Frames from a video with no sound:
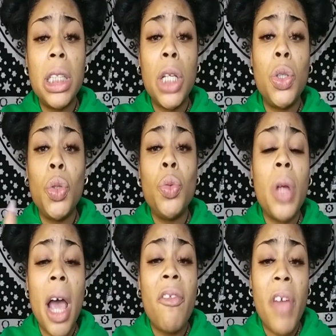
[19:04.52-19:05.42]
that do
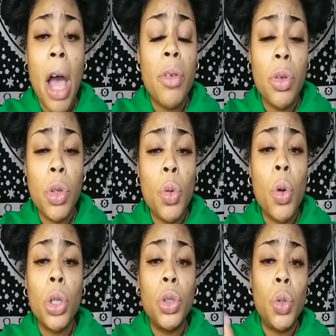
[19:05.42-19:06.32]
not value you
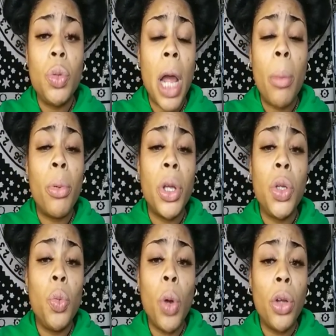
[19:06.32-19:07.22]
or do not bring
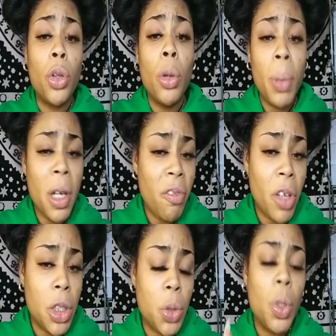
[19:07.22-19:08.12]
you worth or
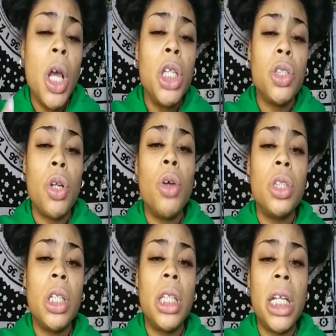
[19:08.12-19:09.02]
benefit you. So those
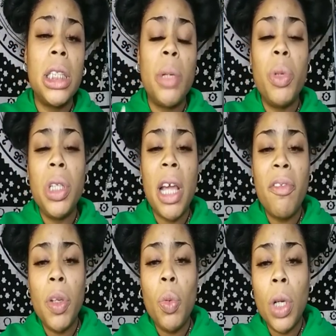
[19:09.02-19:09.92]
are the things that we
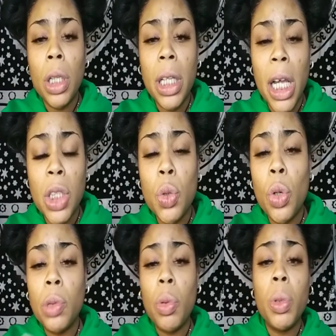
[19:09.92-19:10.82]
definitely want to look at
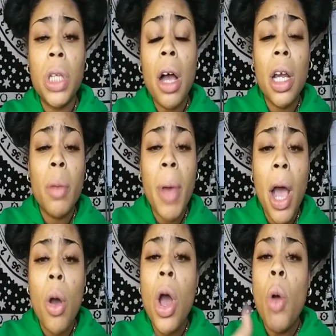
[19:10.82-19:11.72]
towards when we're talking
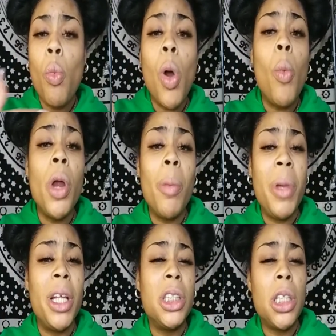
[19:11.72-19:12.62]
about what we're
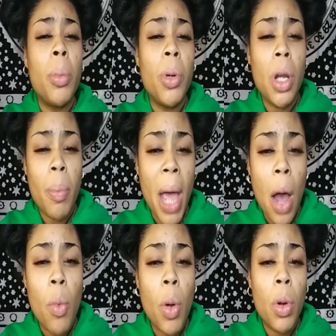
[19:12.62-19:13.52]
being stubborn
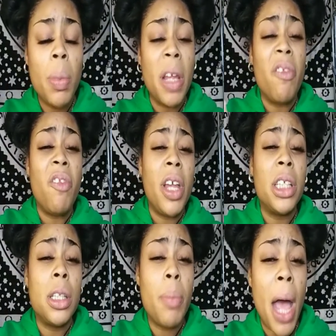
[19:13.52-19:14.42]
about, what we're being
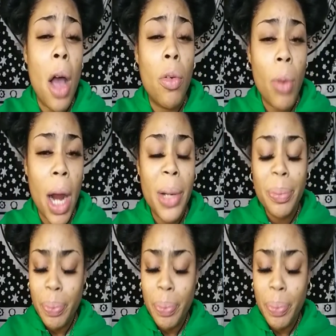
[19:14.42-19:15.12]
fixed about, right?